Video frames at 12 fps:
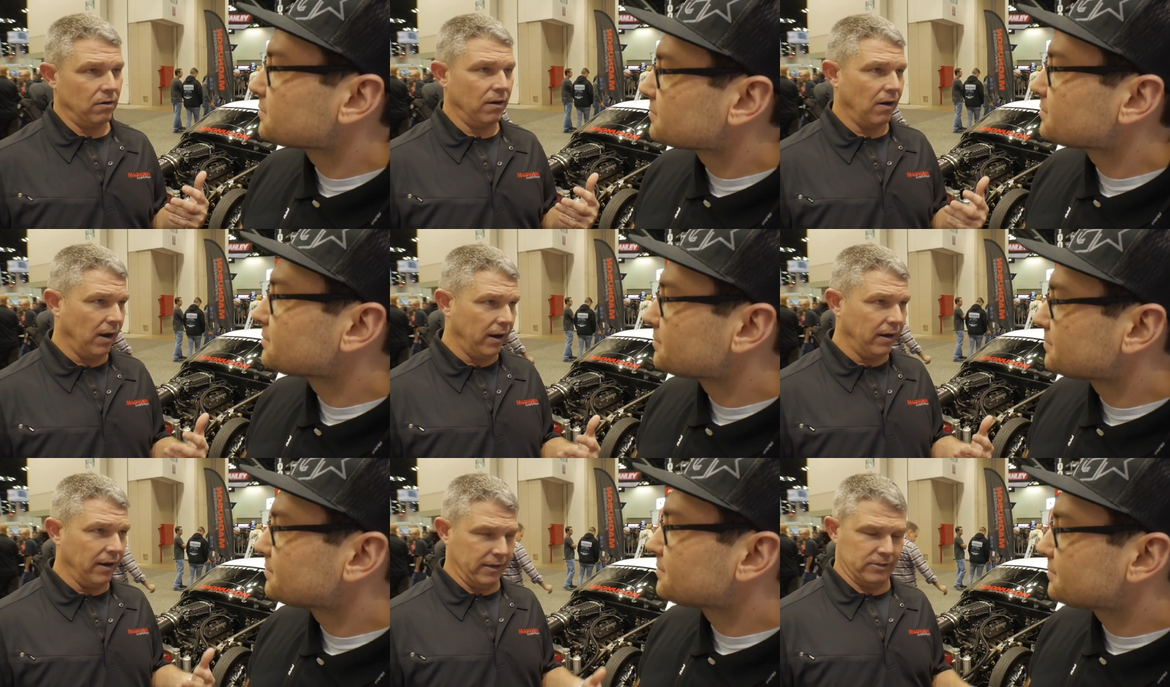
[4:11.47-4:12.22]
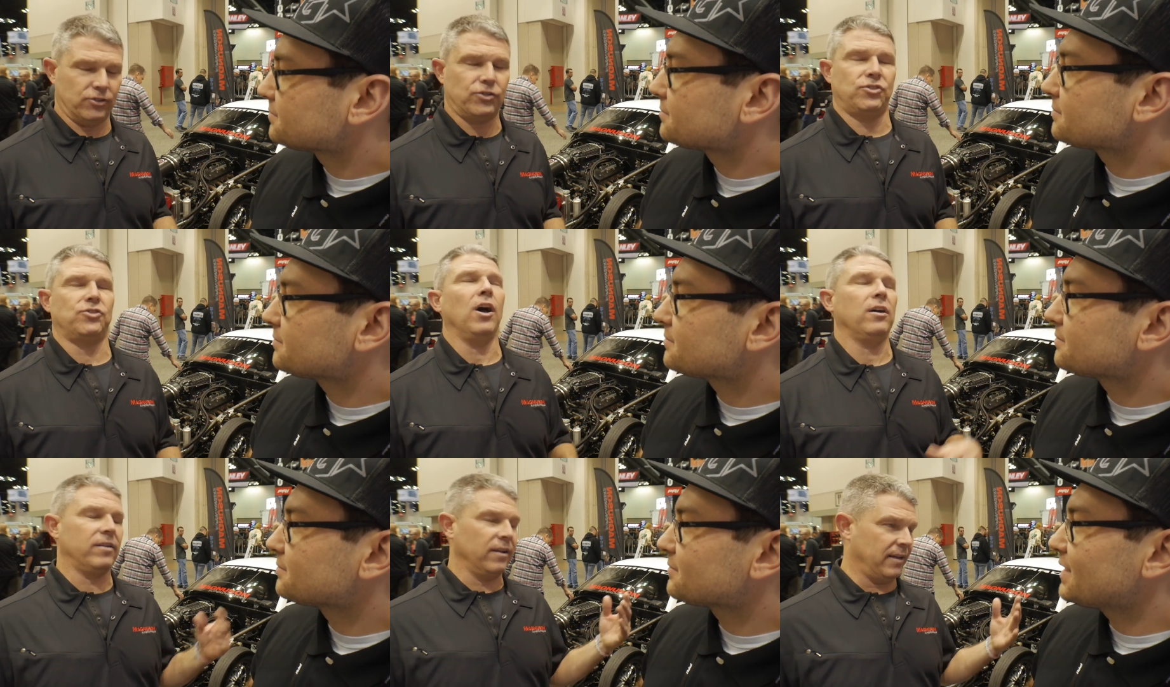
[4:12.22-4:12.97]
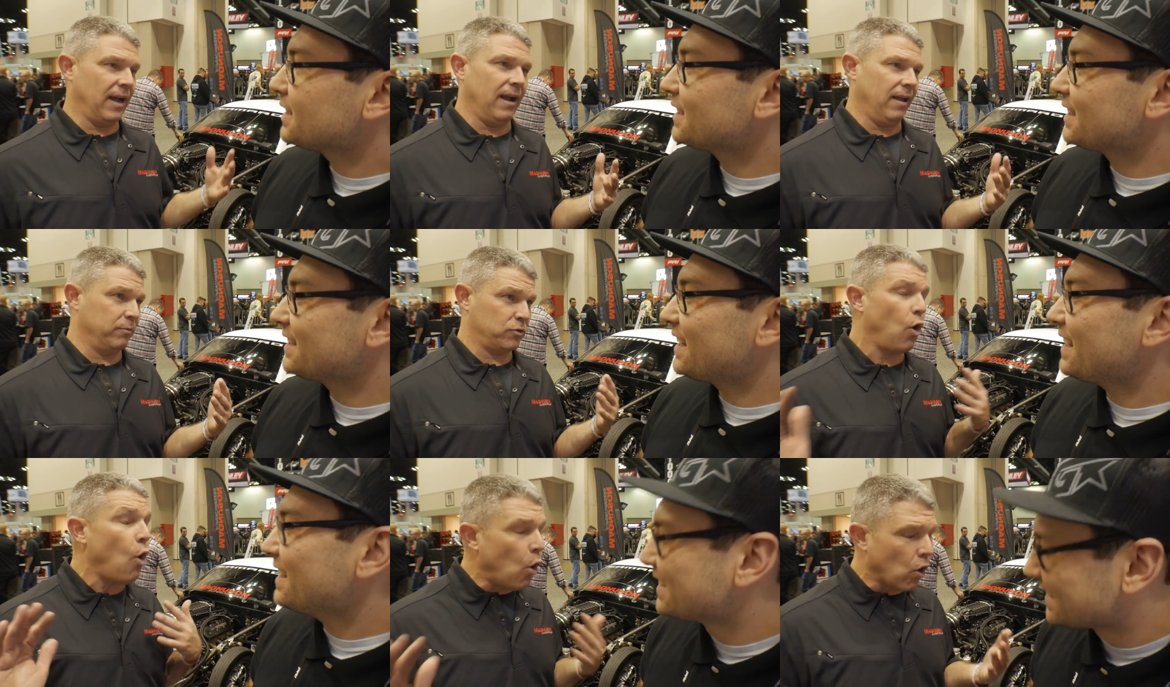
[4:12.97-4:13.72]
Speaker 1: right? Sucked at that. that
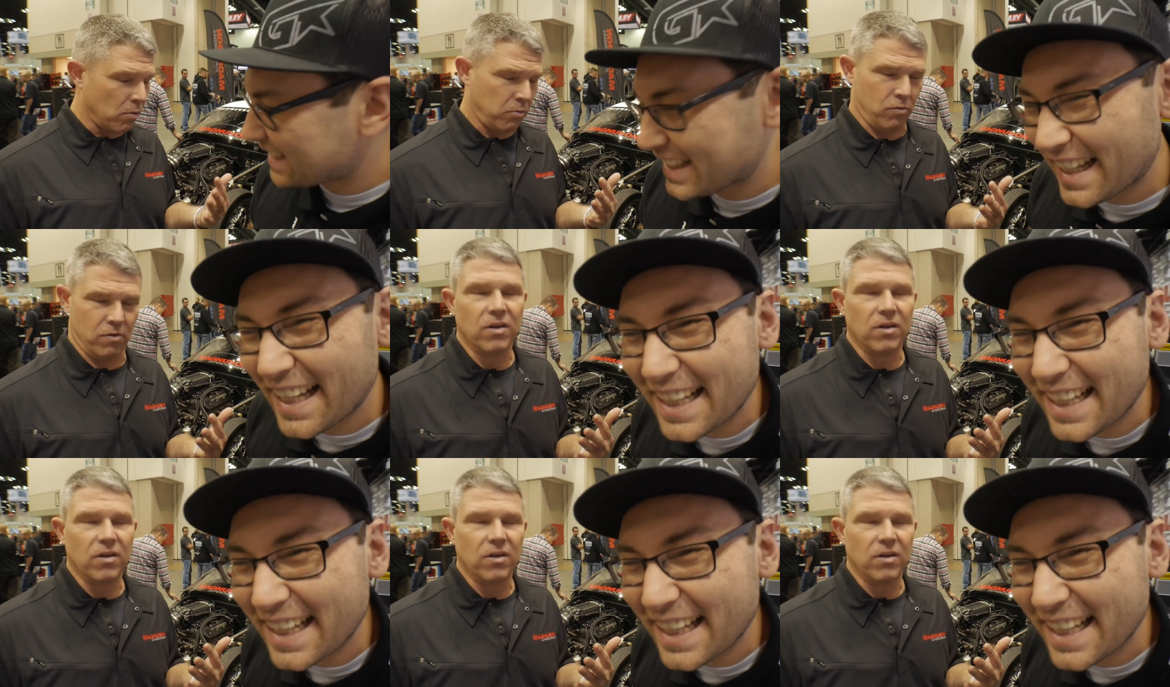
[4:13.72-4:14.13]
yeah. Horrible.